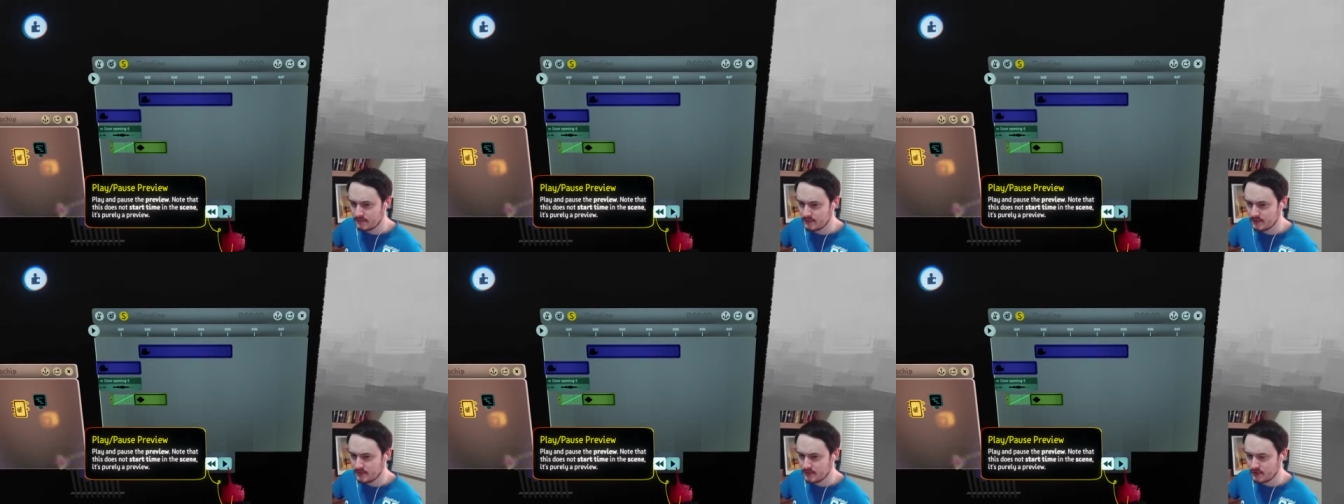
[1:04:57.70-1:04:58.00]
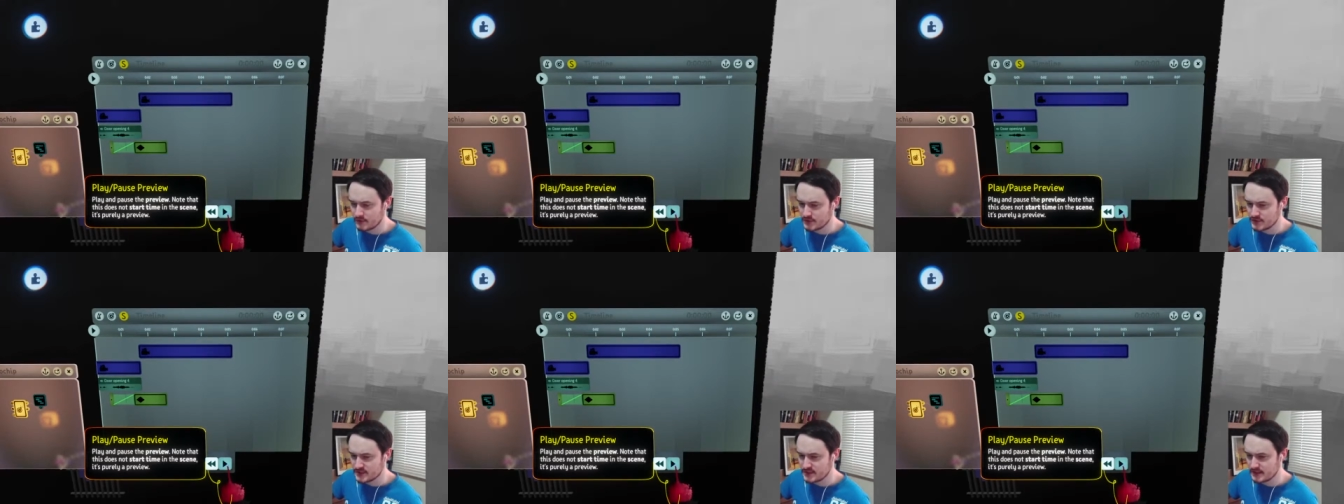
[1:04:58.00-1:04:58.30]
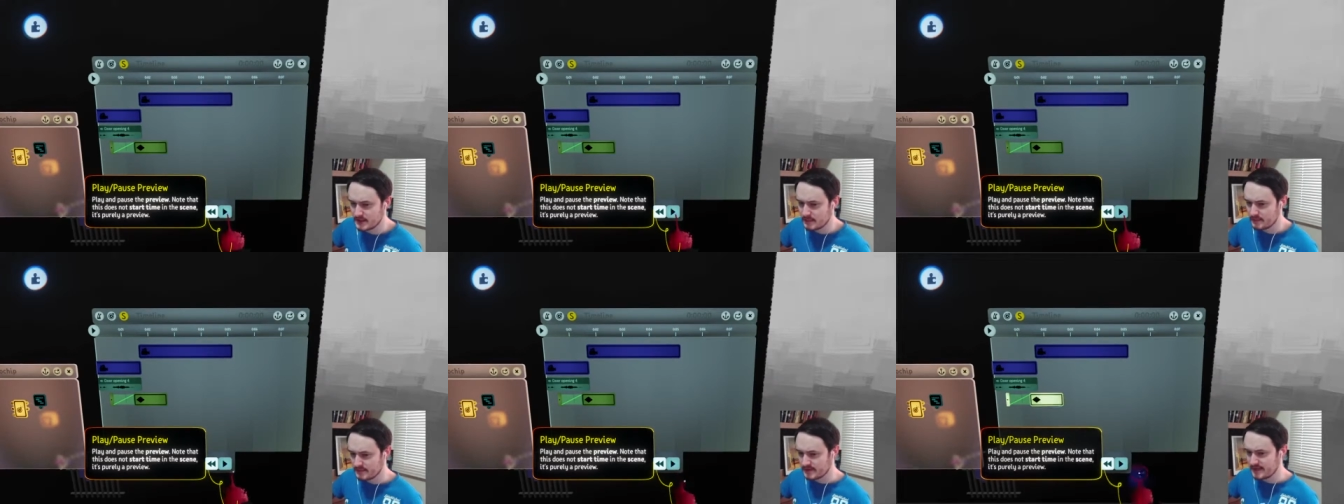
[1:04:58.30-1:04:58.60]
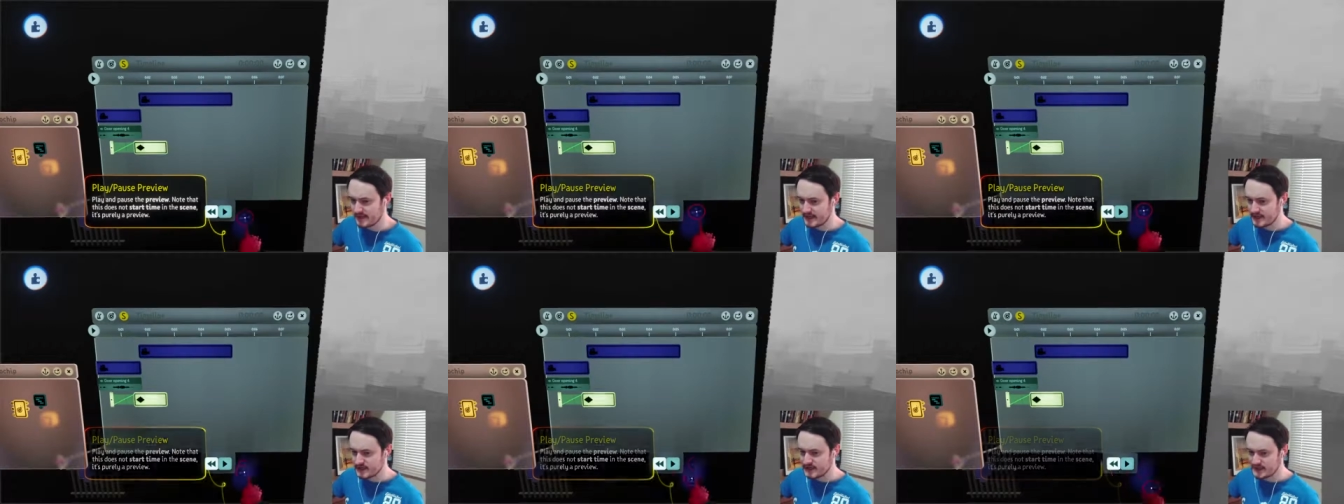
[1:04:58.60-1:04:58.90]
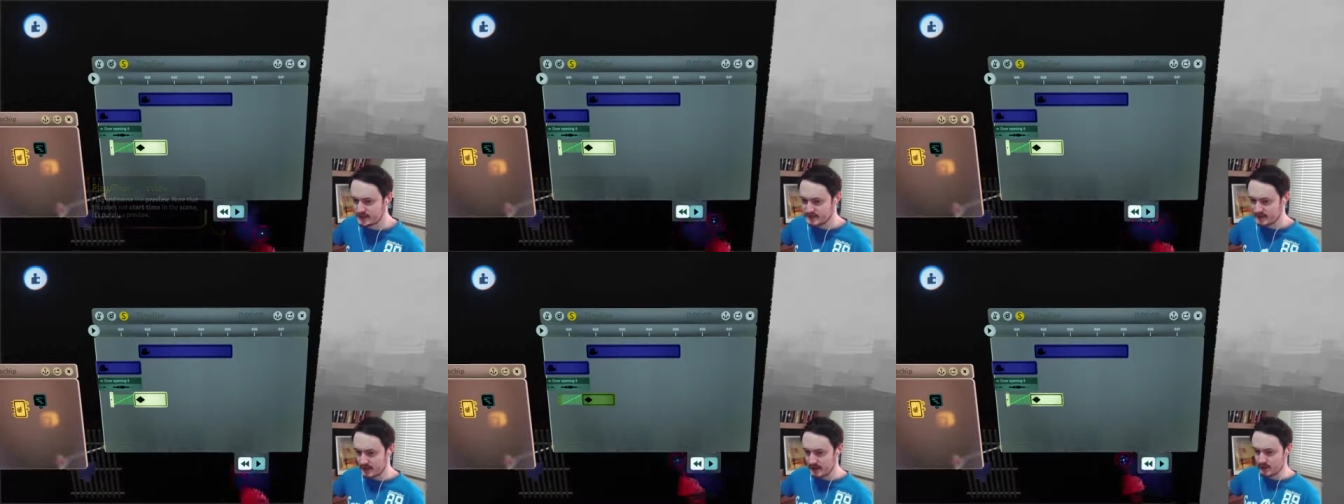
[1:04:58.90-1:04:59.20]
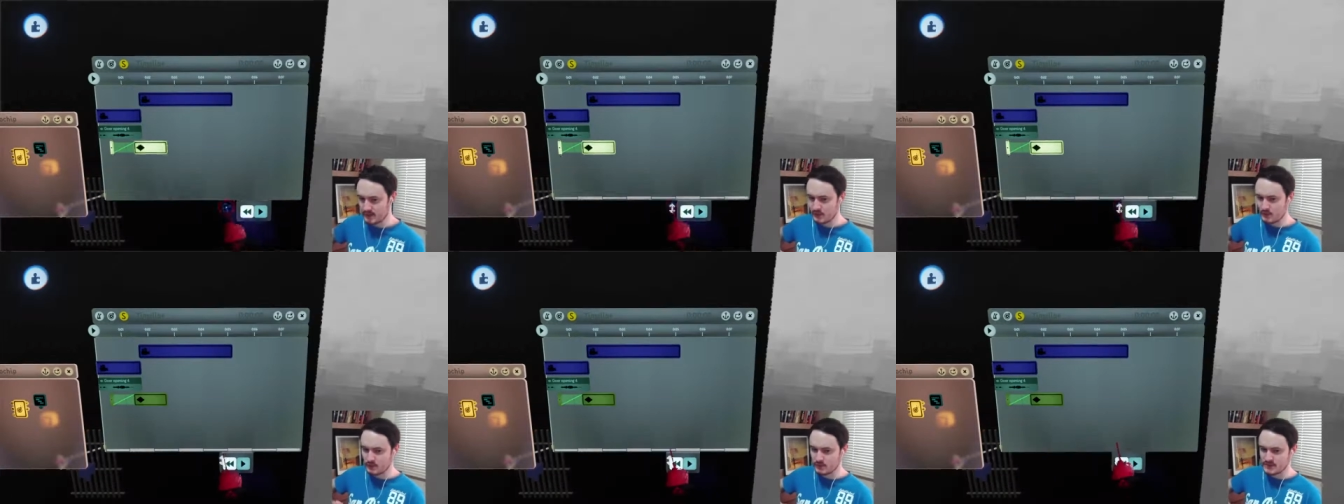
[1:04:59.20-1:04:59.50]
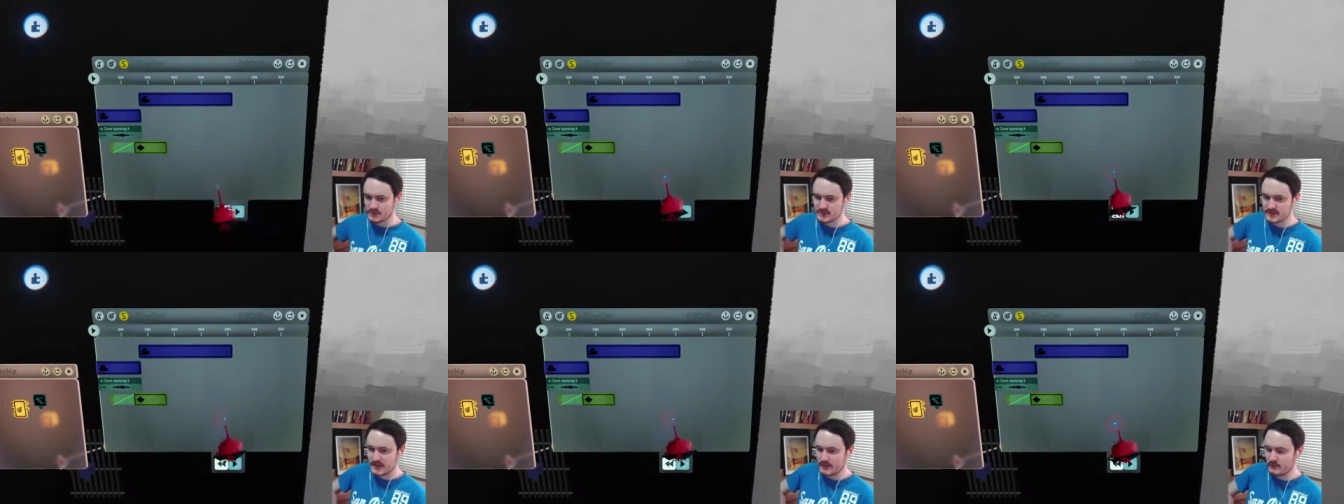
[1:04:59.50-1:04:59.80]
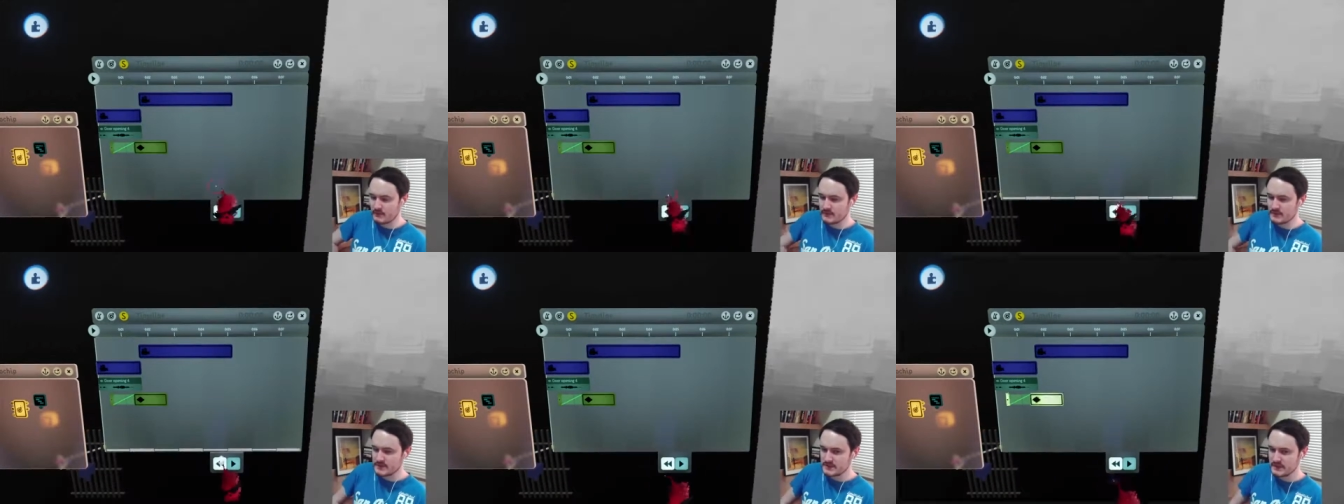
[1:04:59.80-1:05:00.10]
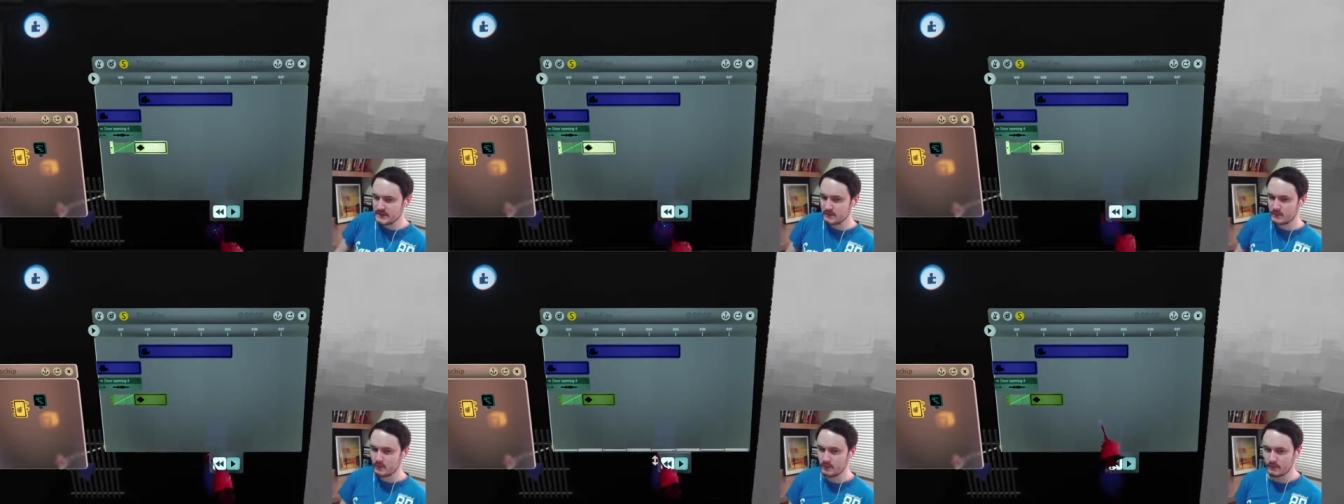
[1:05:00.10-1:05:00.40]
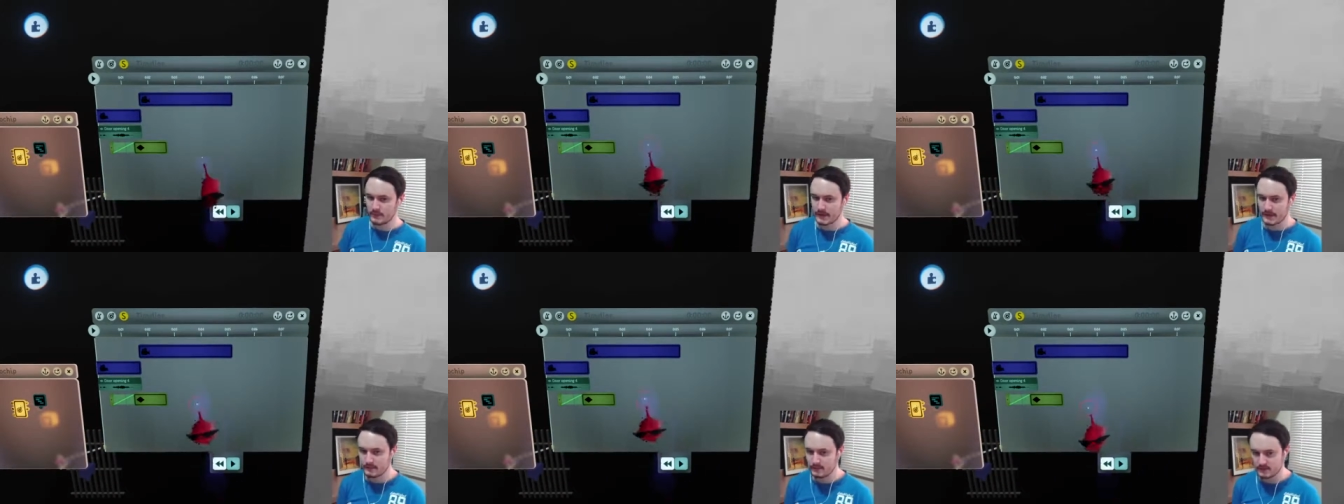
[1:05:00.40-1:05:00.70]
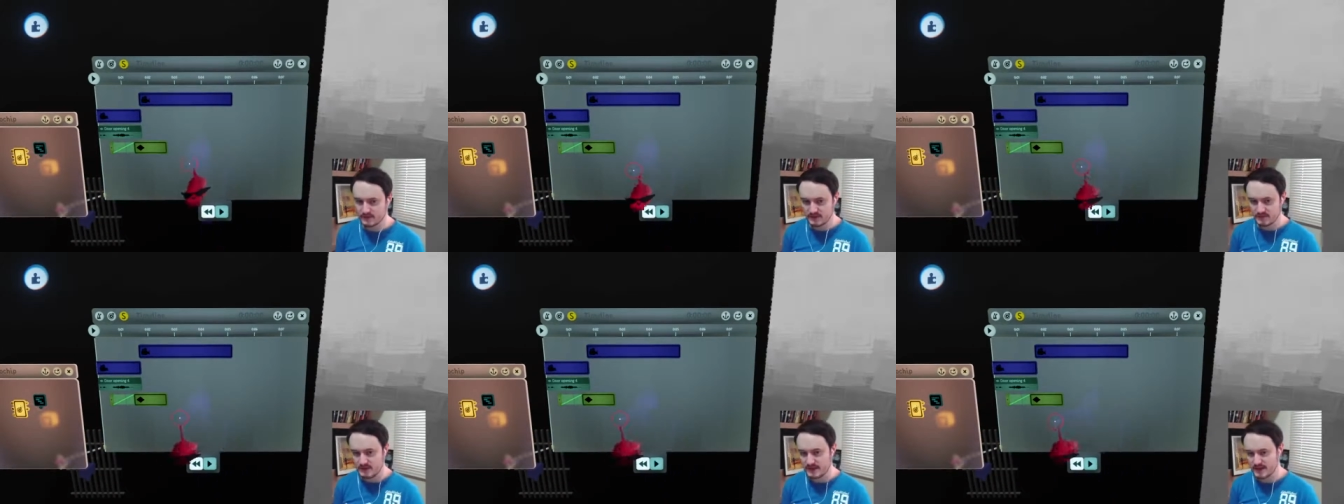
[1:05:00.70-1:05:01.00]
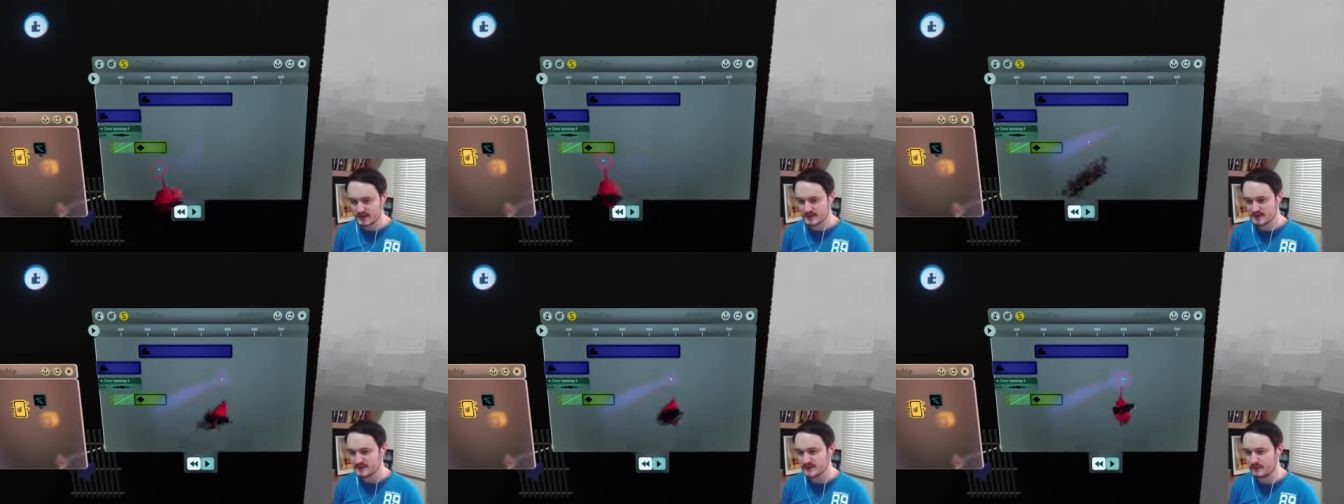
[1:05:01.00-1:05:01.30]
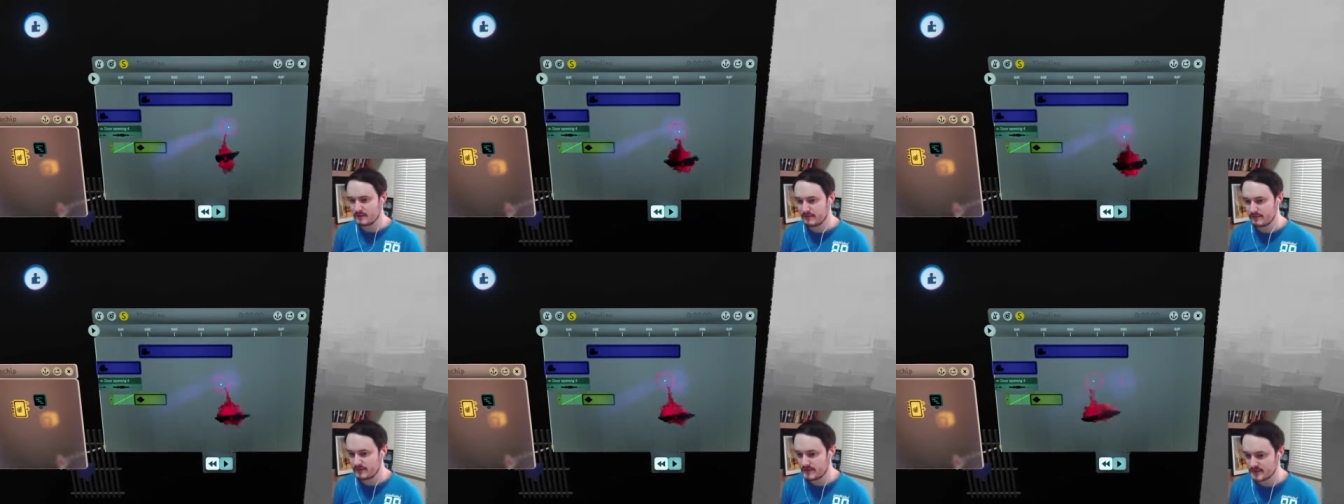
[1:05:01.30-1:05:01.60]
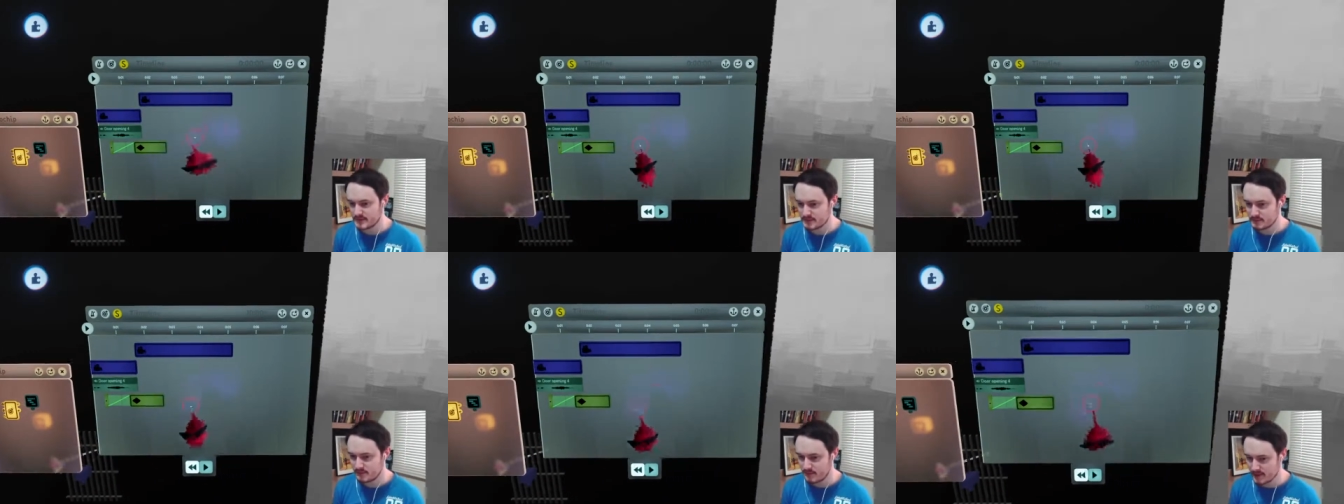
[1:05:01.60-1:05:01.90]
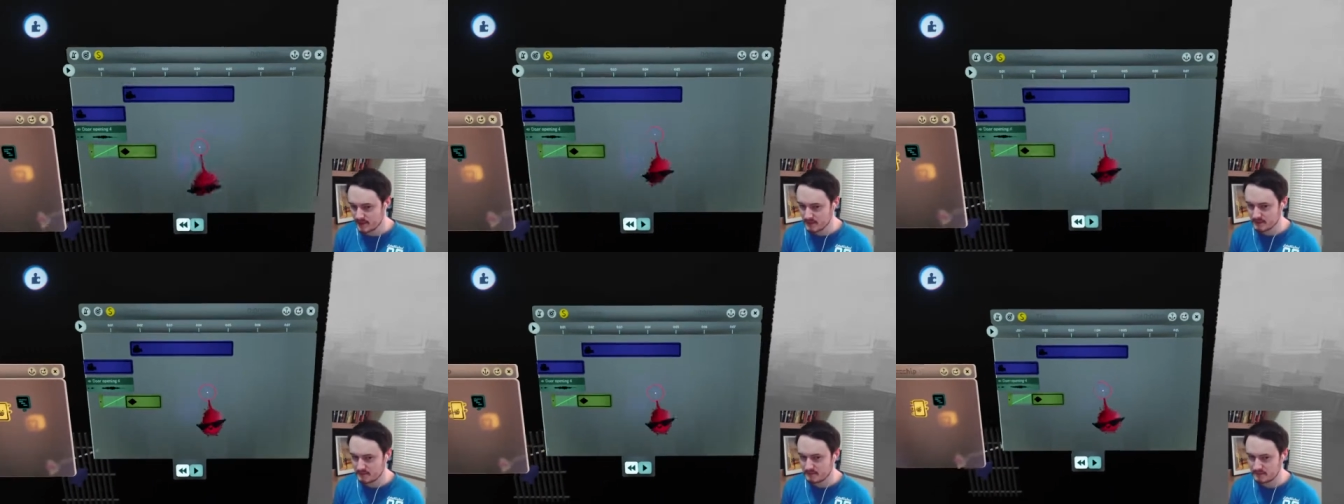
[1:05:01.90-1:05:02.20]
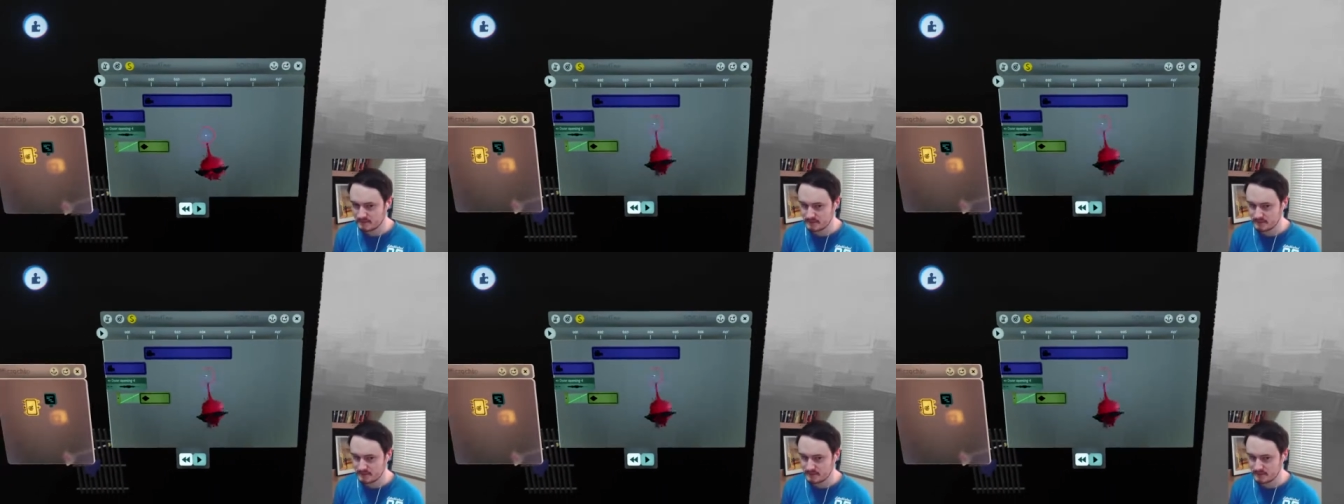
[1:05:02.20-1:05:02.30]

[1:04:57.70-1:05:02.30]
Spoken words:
not just the limitations but our own skills, that we'll be able to make stuff that's pretty